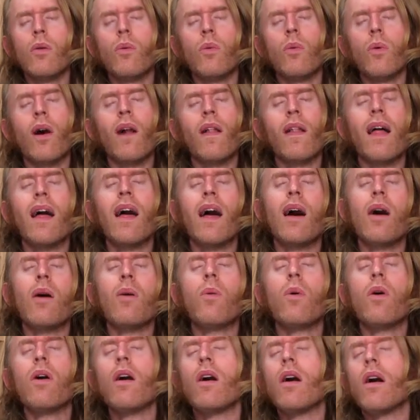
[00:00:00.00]
while I
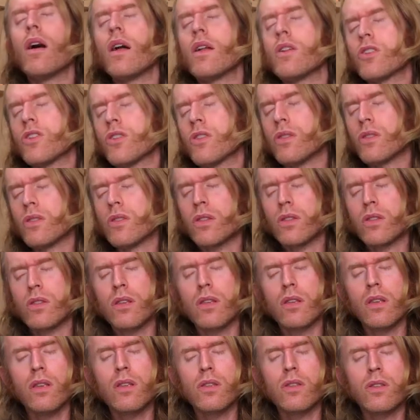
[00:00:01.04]
watch the
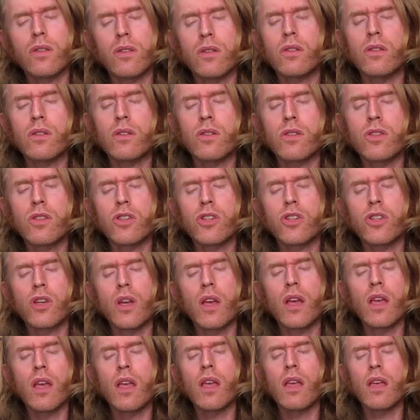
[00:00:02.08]
seasons
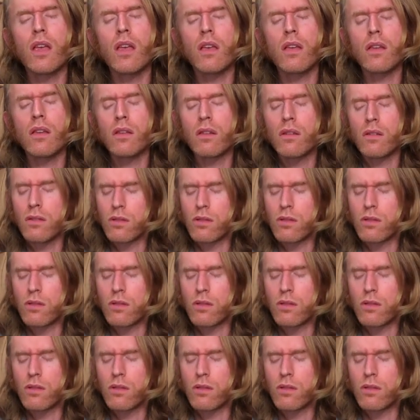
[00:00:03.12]
change,